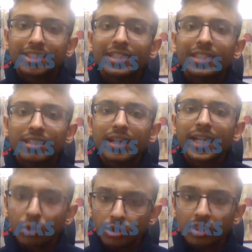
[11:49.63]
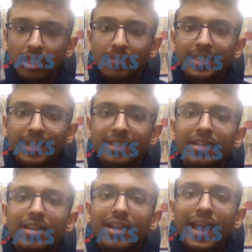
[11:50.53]
This will, sir, reduce to some
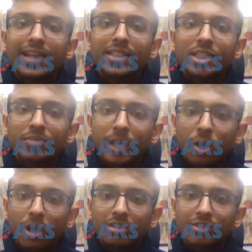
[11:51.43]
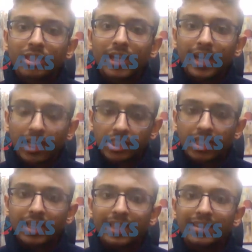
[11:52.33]
extent. And because of the
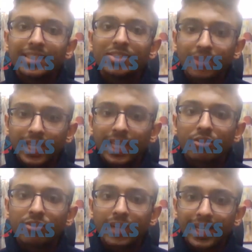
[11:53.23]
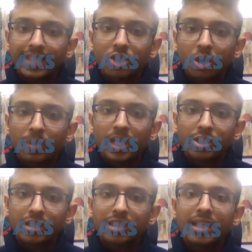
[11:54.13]
reduction in this feeling of intense
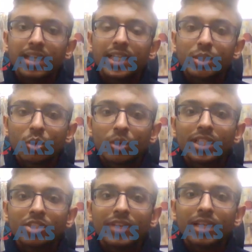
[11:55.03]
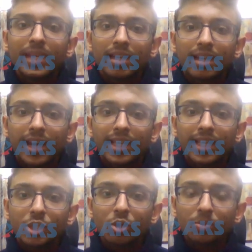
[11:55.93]
competition, students will be
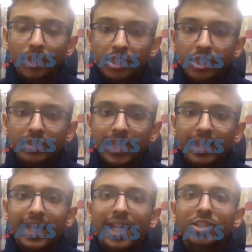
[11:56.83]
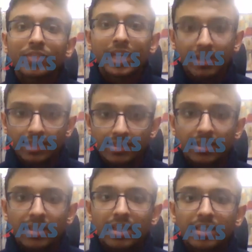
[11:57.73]
encouraged to pursue their areas of
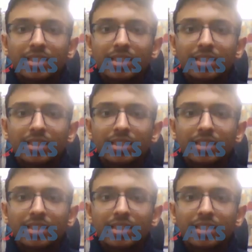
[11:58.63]
interest.